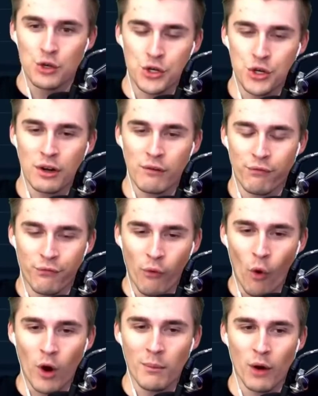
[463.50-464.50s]
shouldn't
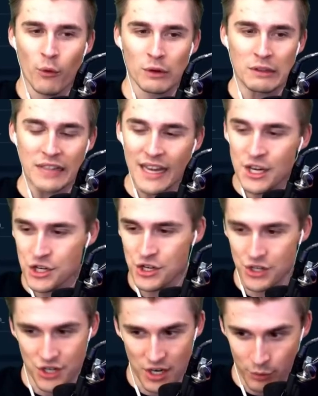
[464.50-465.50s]
form a
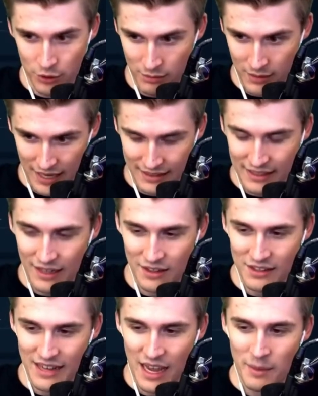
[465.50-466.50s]
relationship with me. At the end of the
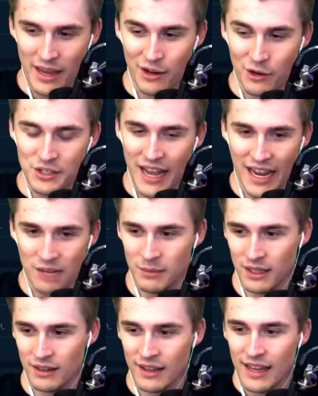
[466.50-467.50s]
day, I'm entertainment.